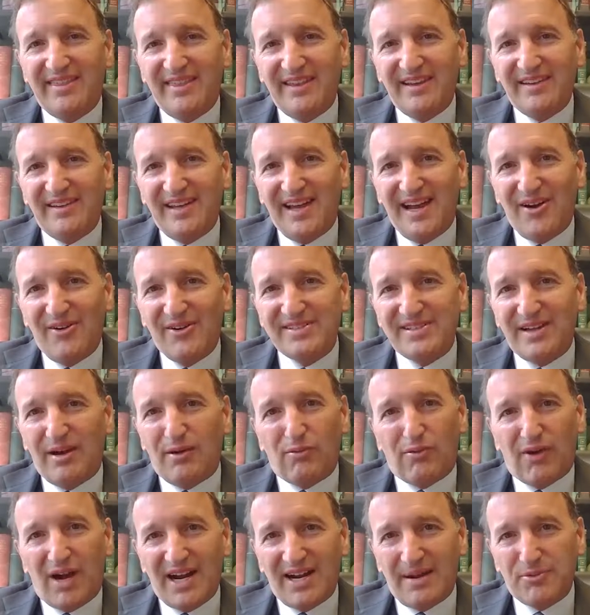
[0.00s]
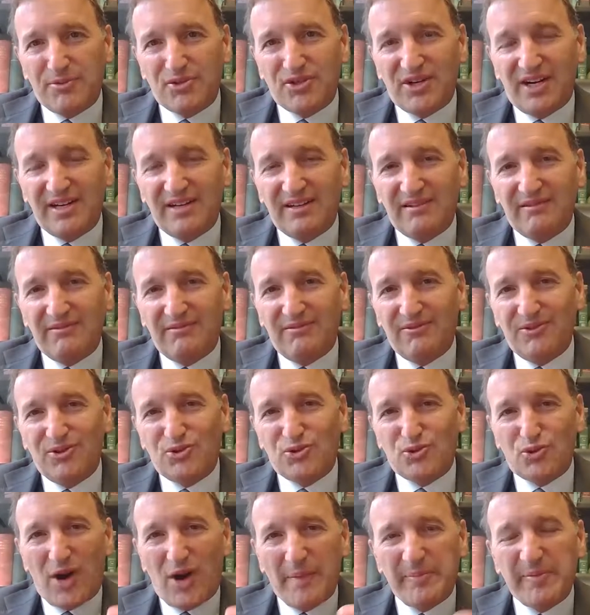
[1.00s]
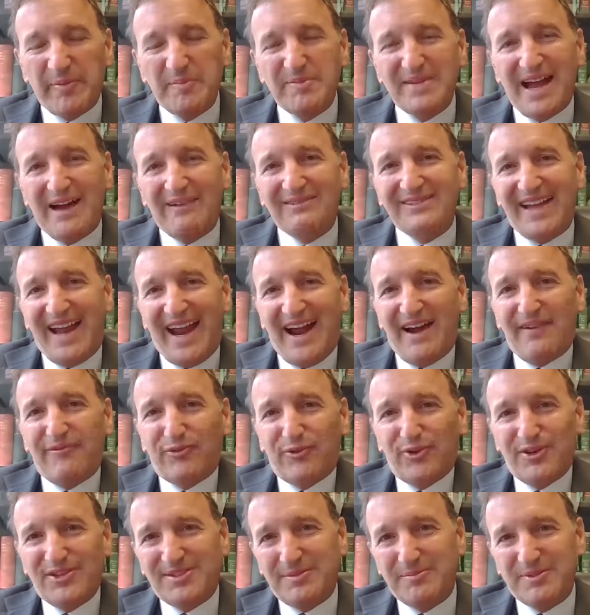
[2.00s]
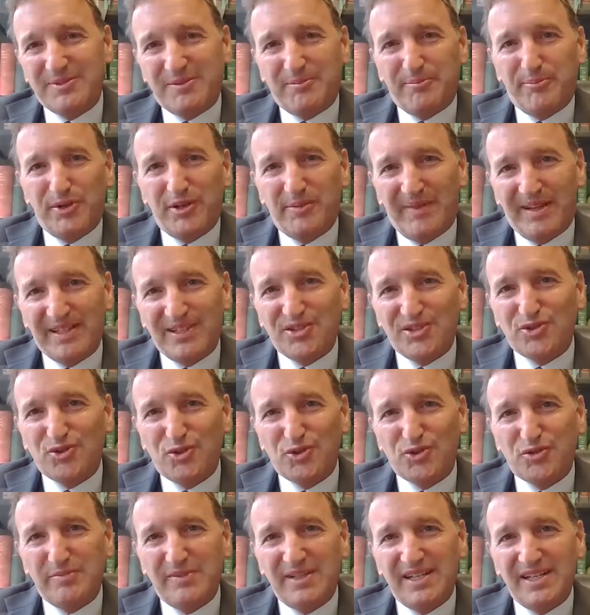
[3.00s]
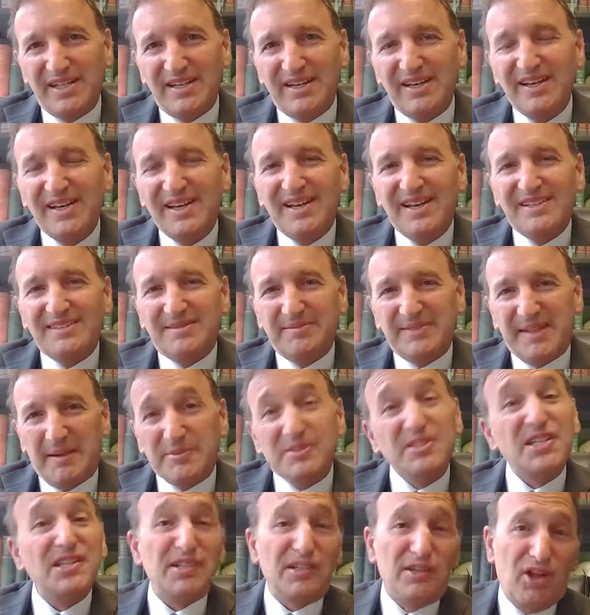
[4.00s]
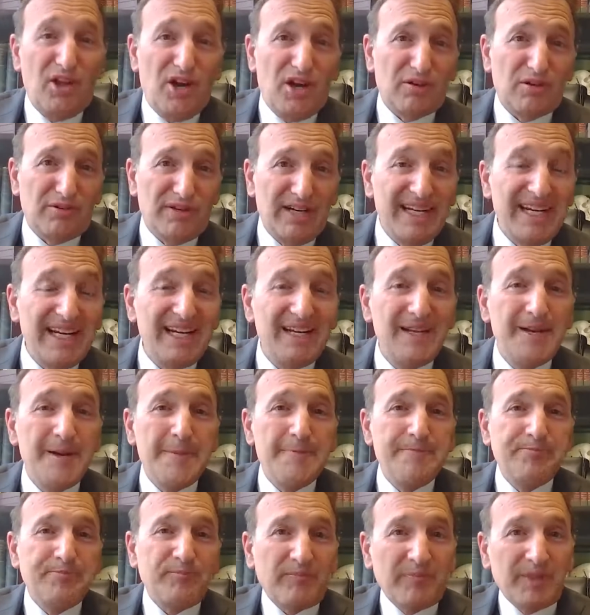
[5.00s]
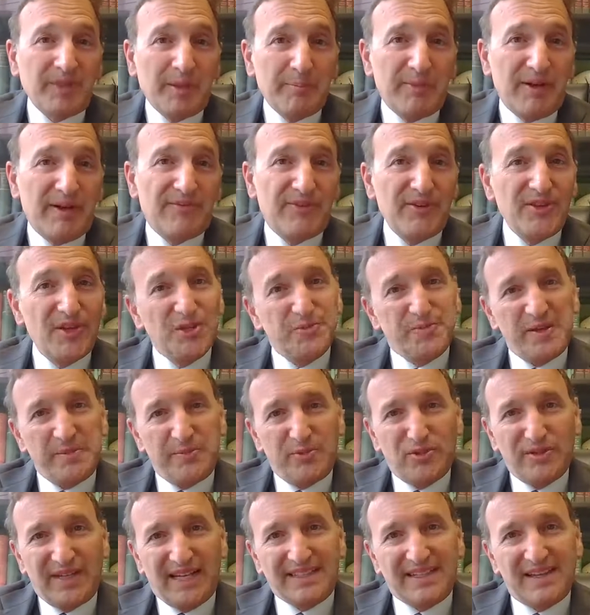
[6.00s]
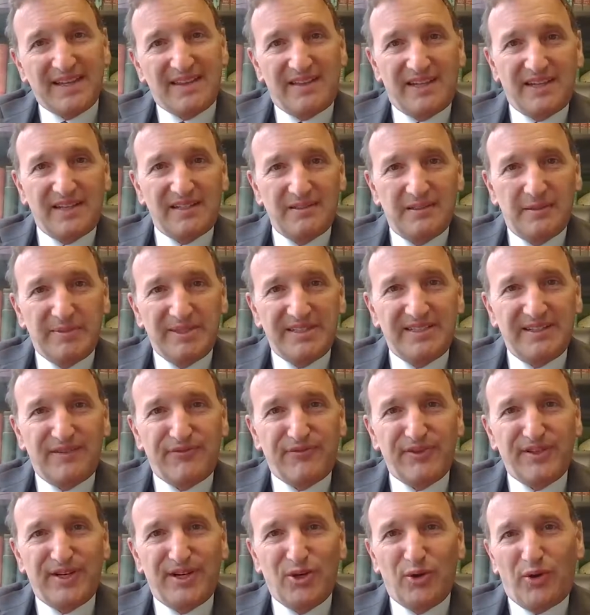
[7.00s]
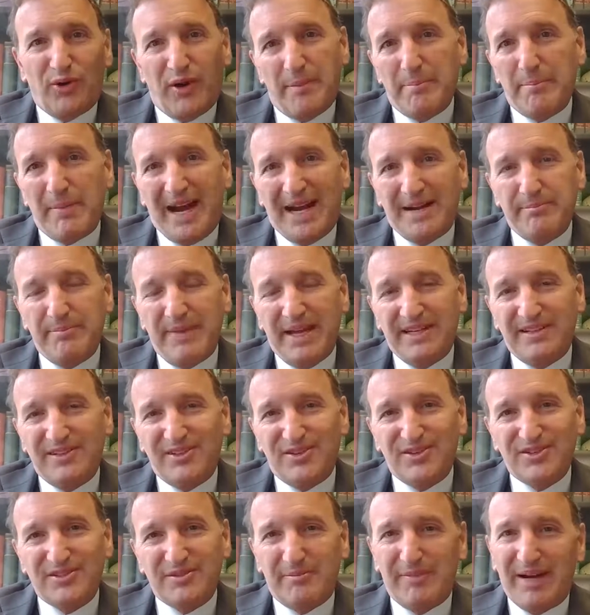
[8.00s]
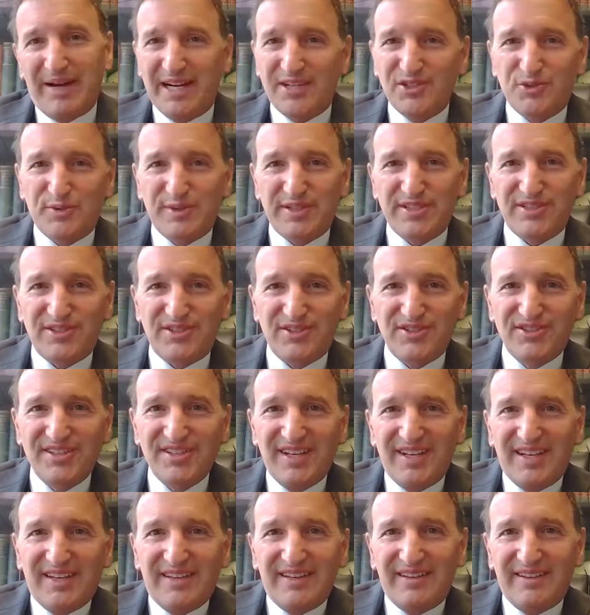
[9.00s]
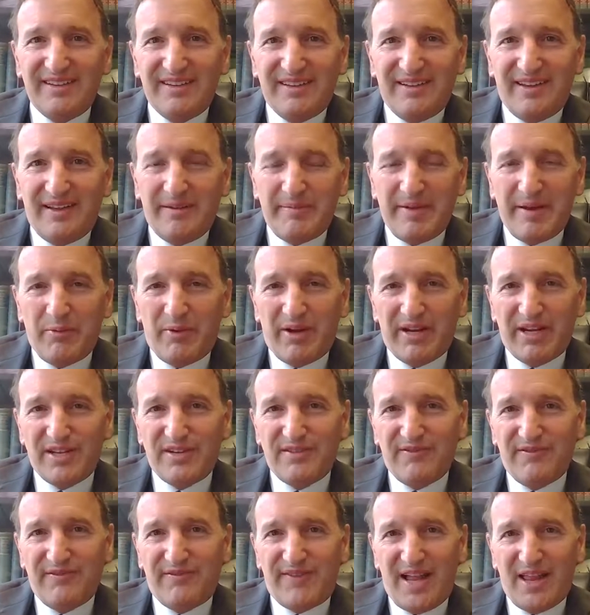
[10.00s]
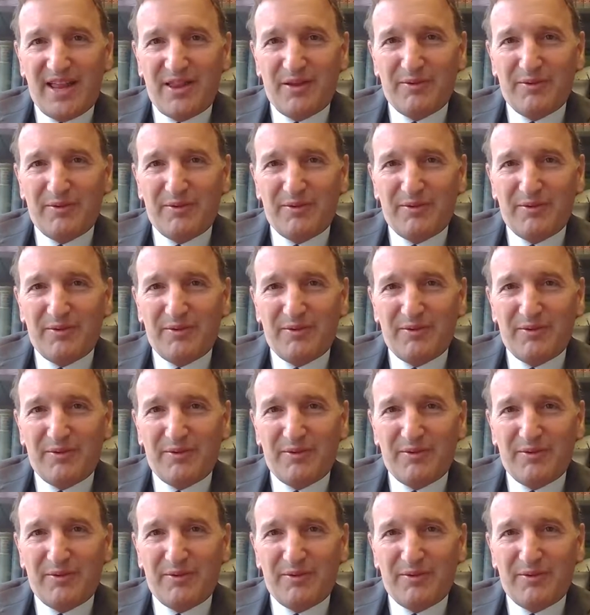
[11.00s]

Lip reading: I think now as I write, I'm trying to drop them down to aphorisms and put them onto social media. Sometimes it's a long read. But for those people who like to think a little bit differently or go on mind benders or mind twisters, they may want to